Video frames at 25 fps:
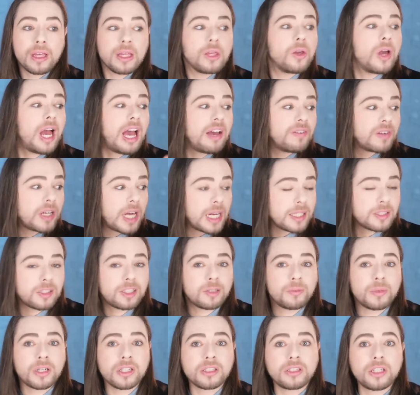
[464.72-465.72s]
You have
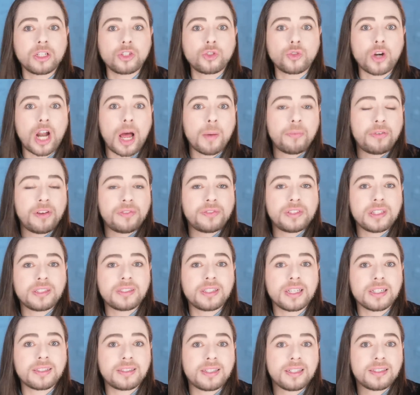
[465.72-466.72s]
customers that drop 50,
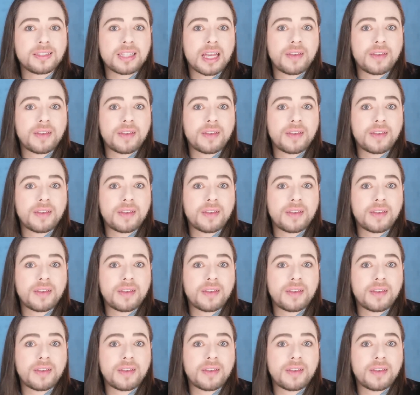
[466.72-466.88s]
60,